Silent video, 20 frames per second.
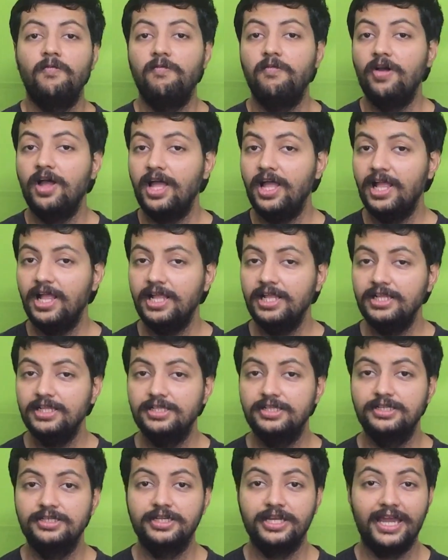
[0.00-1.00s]

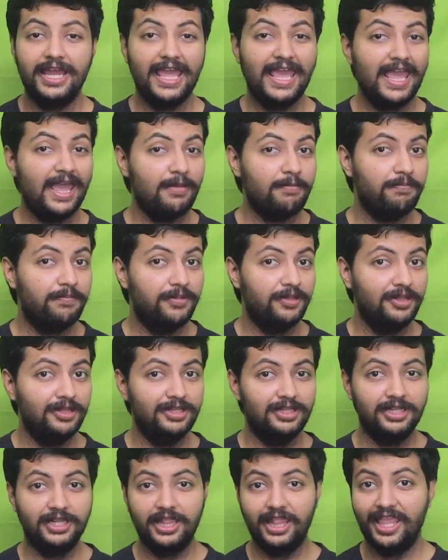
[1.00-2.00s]
Well,
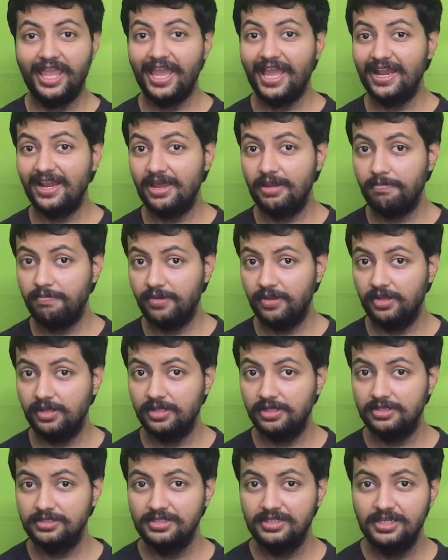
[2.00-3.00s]
Apple and
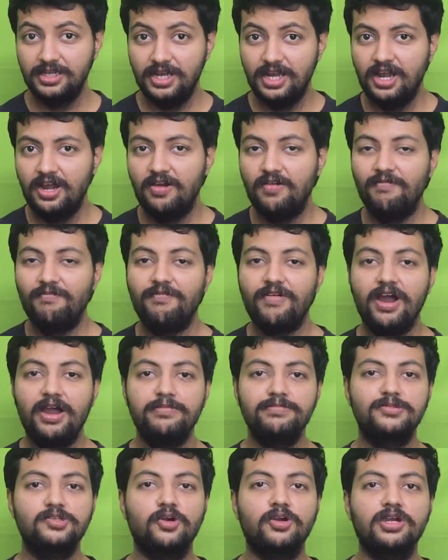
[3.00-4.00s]
Apple.
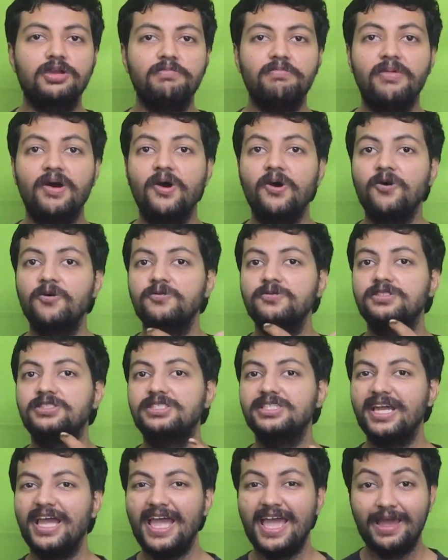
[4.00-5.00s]
I'm talking about
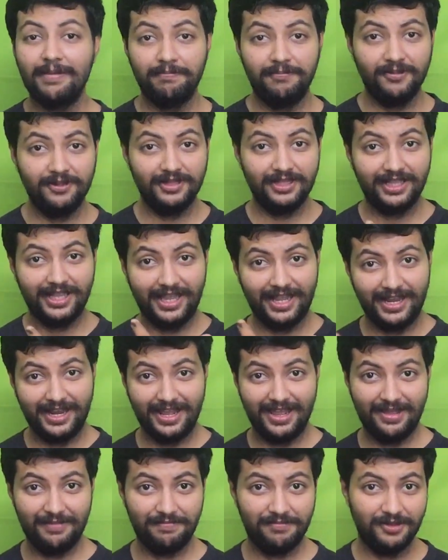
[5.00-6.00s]
Apple and
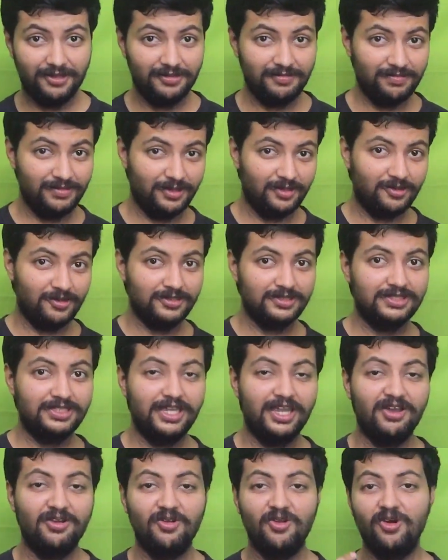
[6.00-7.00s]
Apple because they
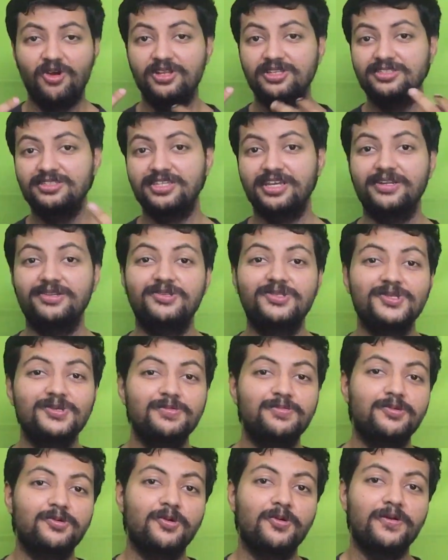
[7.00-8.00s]
have launched their
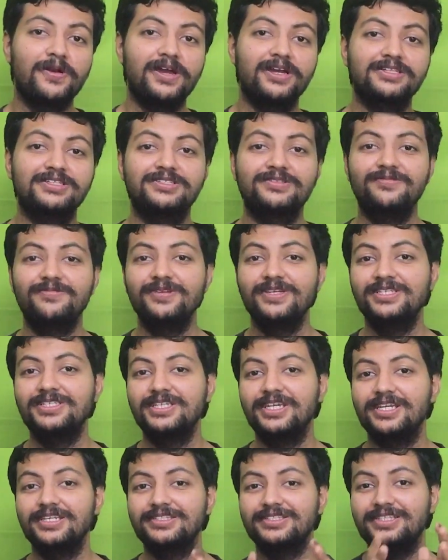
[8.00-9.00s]
two products, which
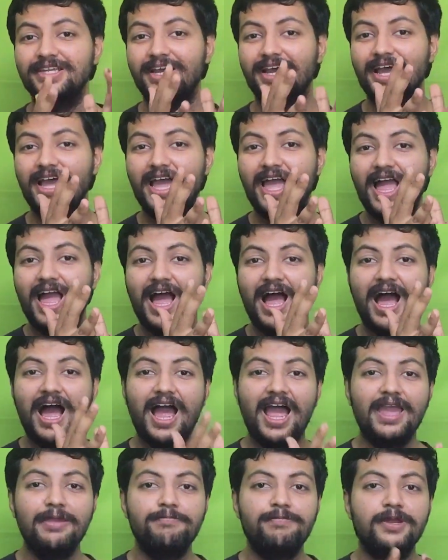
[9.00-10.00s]
is the
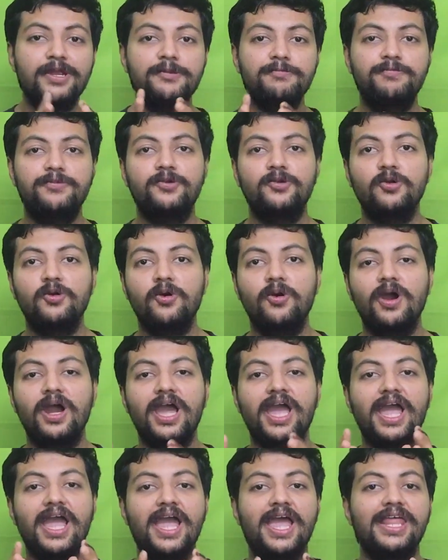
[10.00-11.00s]
iPad Pro
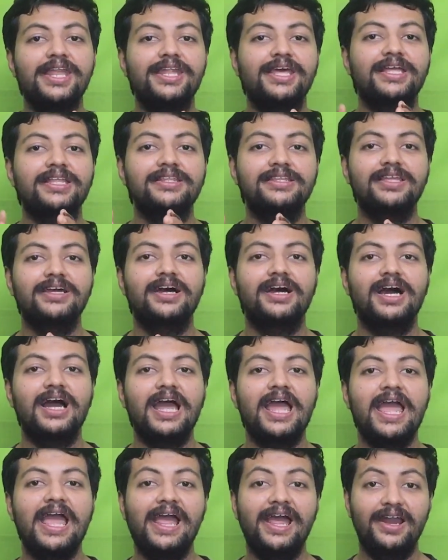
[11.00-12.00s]
and the
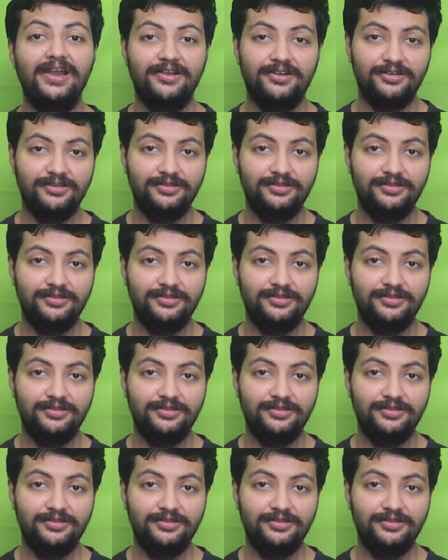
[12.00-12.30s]
Air.